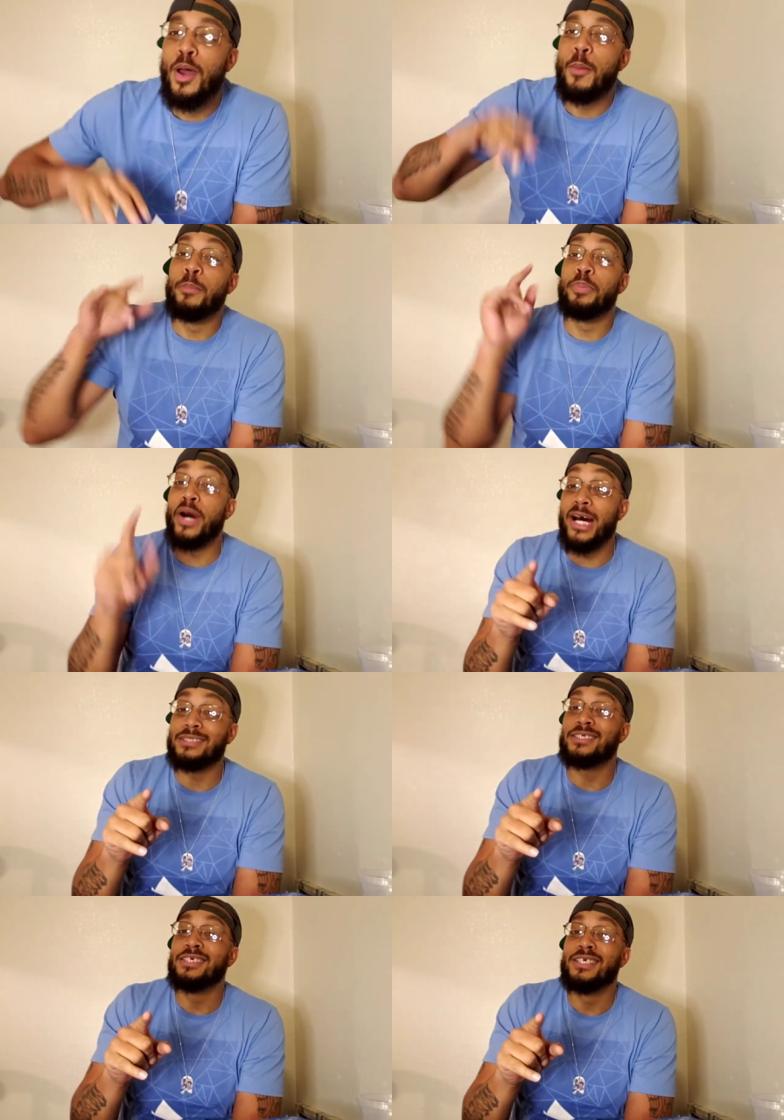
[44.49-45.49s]

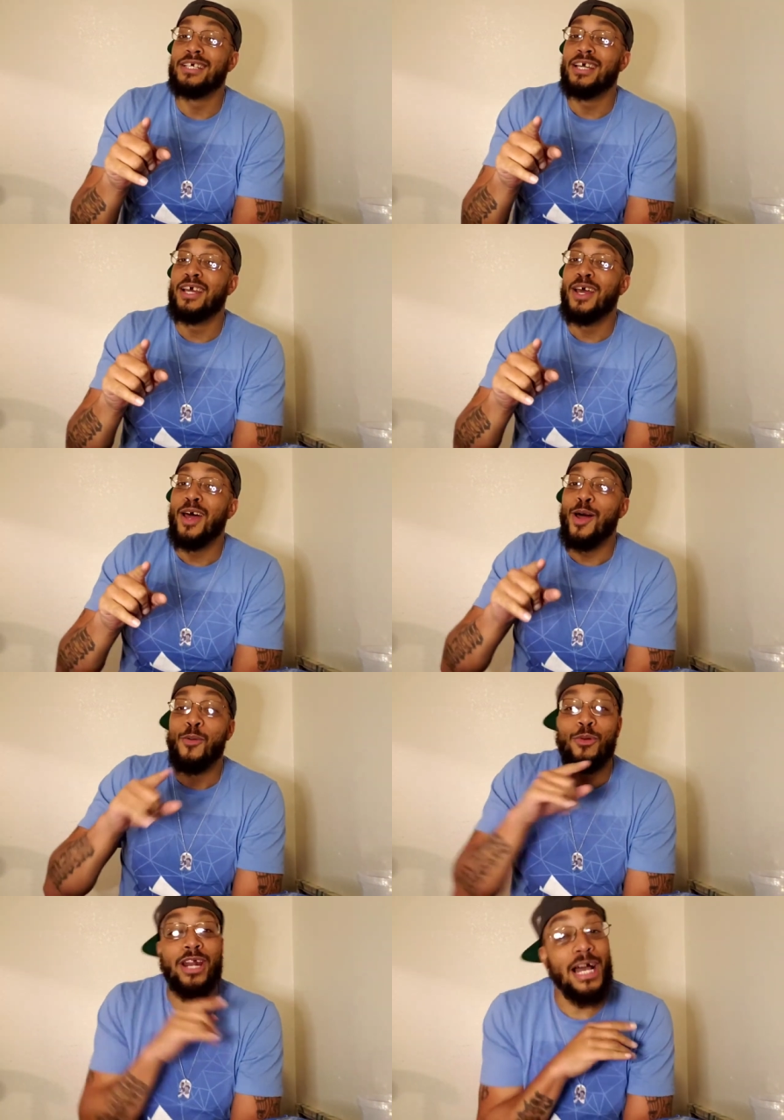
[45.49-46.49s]
But
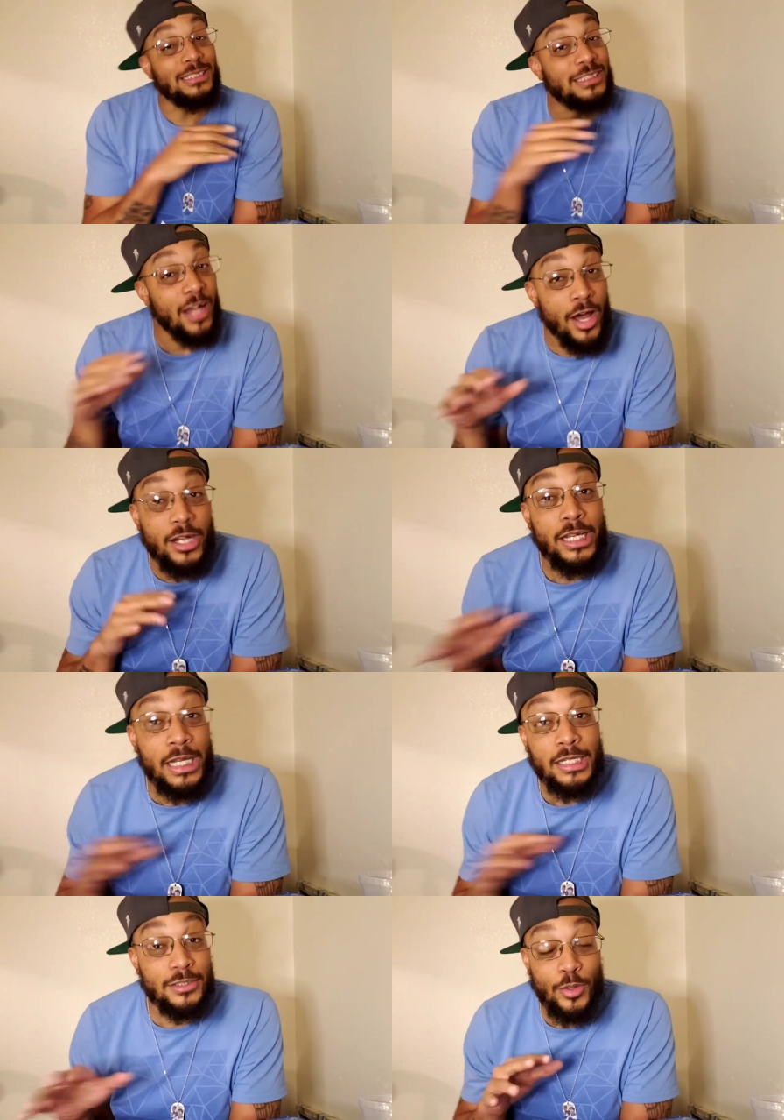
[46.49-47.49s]
when I saw
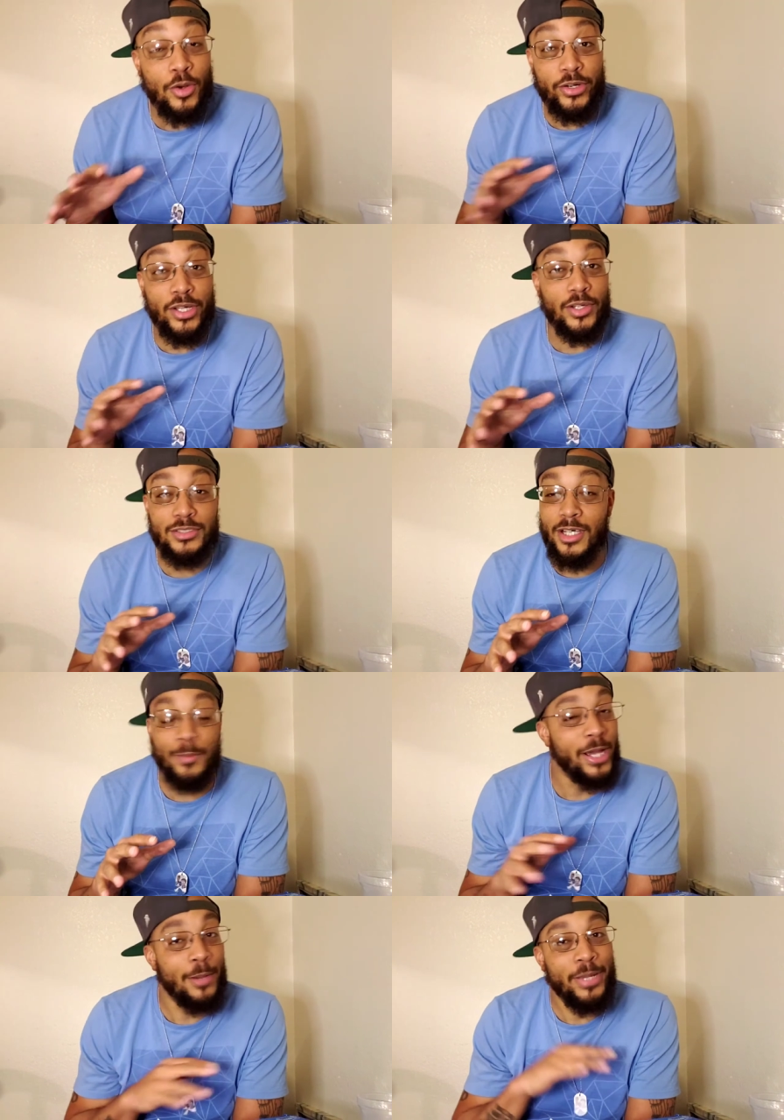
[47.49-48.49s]
these Oreos
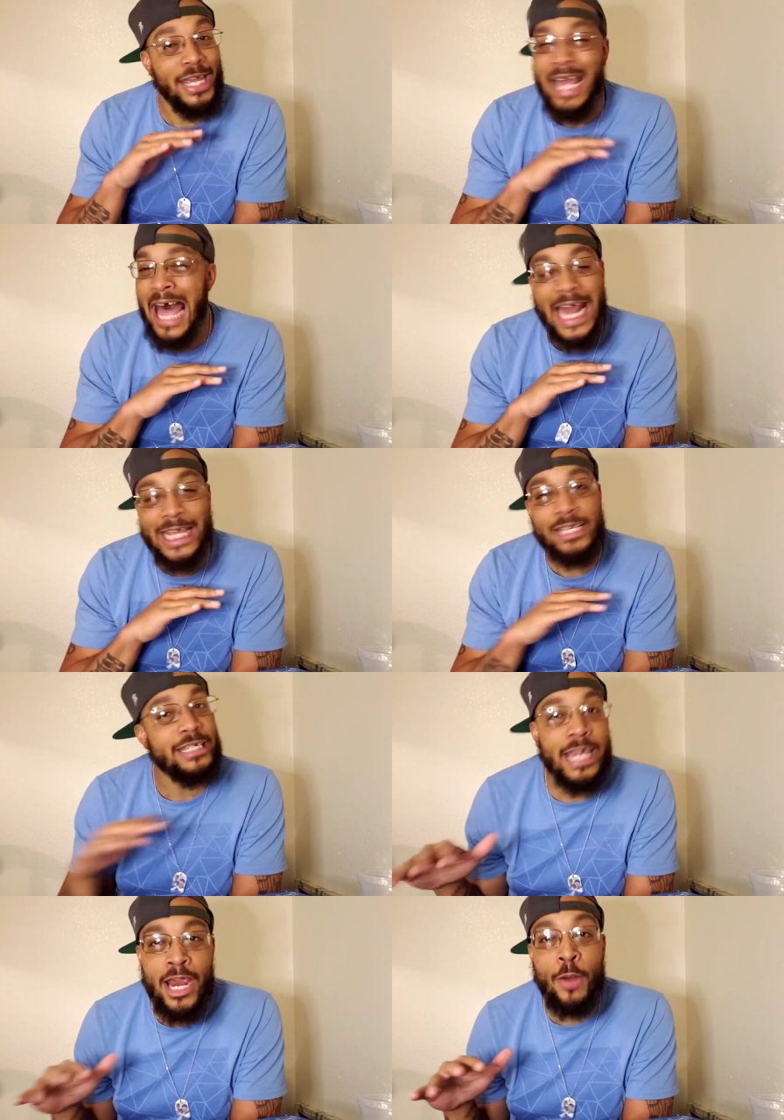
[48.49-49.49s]
come out, man, I didn't
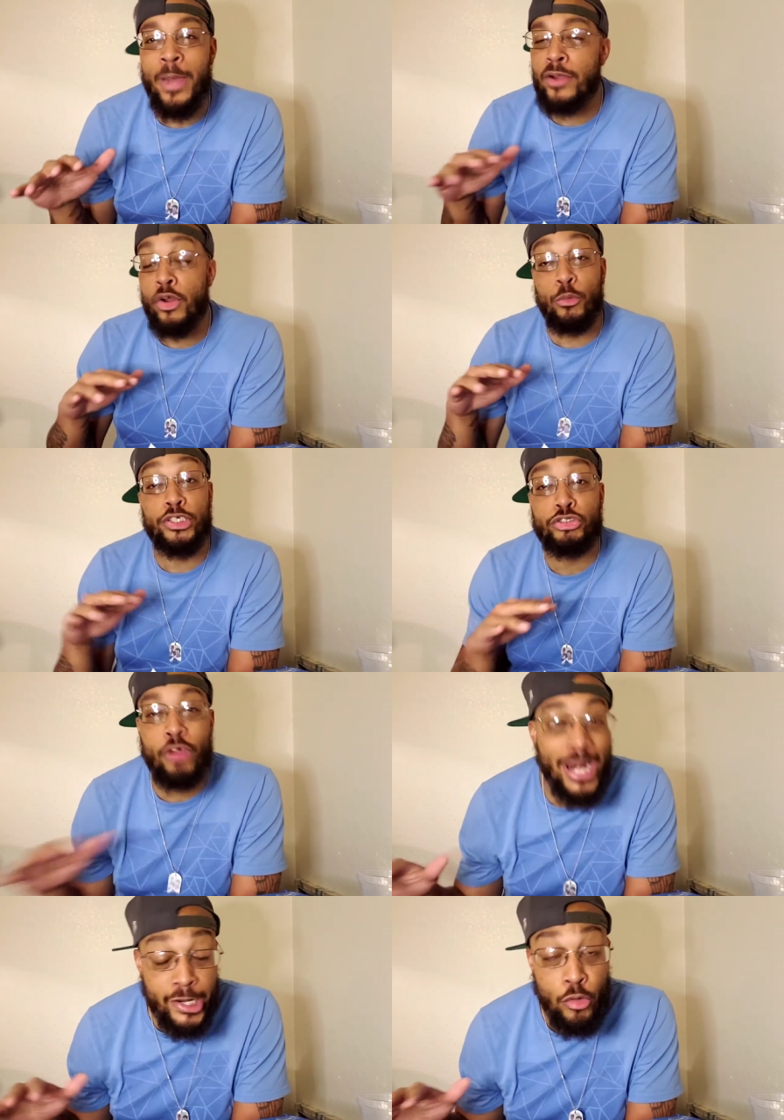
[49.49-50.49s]
care about no
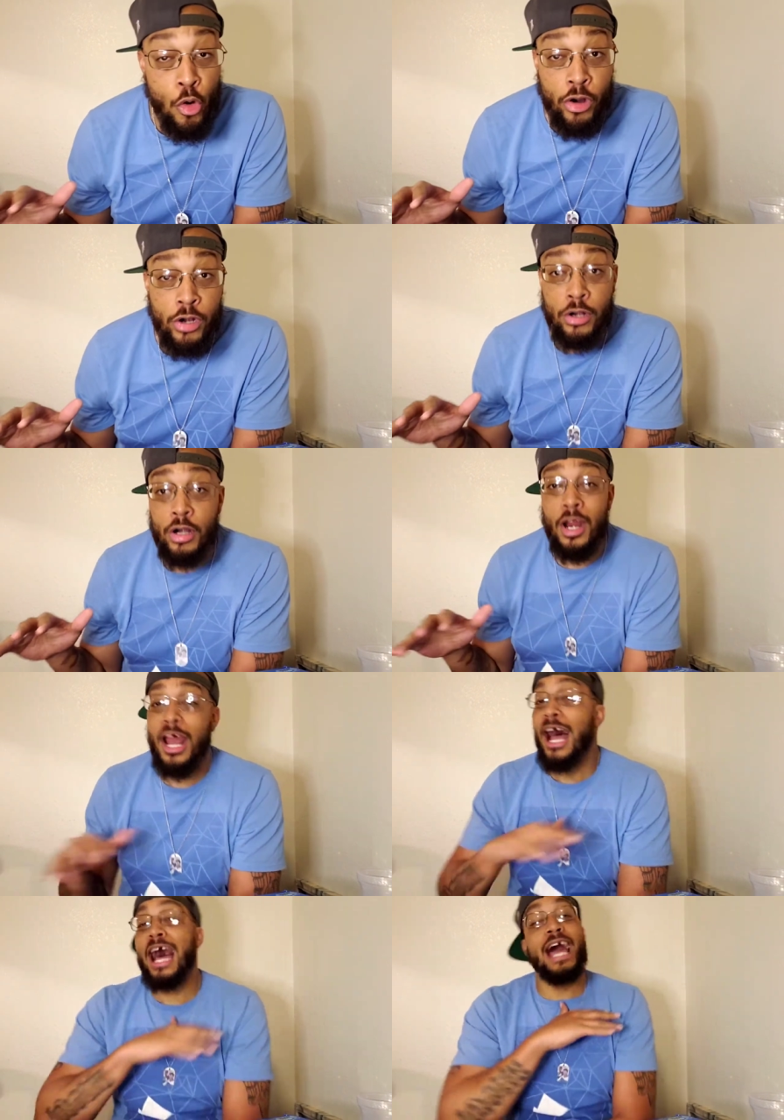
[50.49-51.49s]
restraining order.
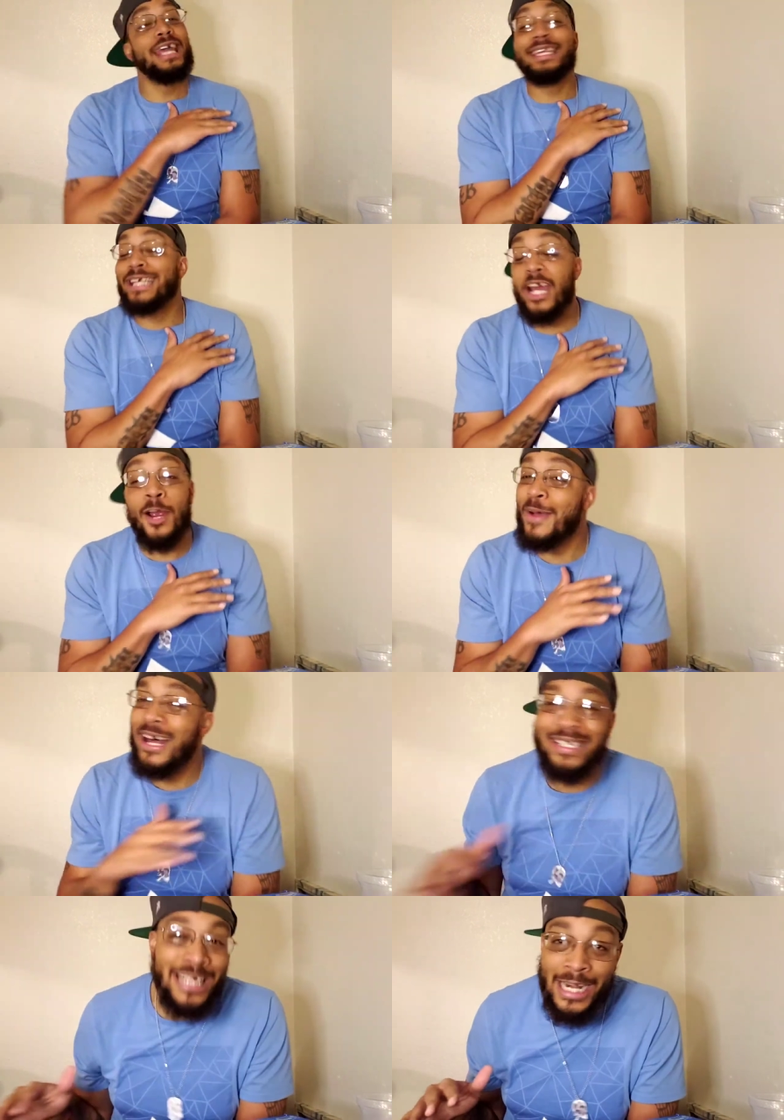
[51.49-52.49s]
I didn't care
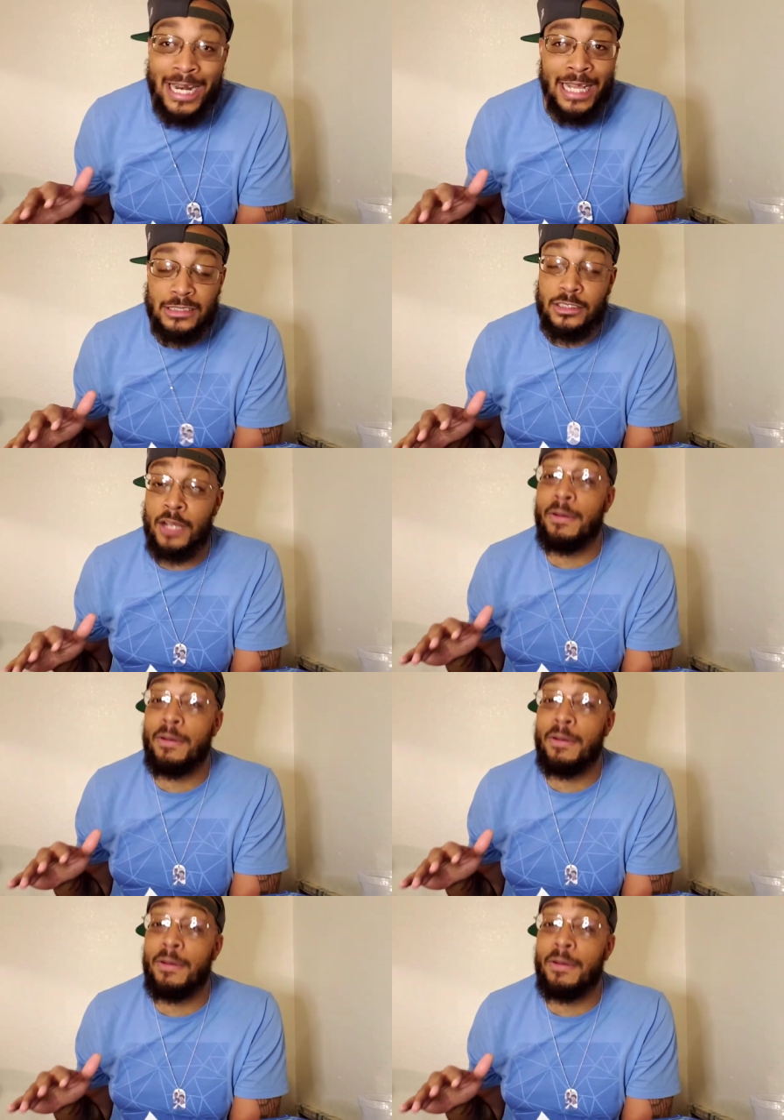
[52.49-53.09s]
about none of that stuff.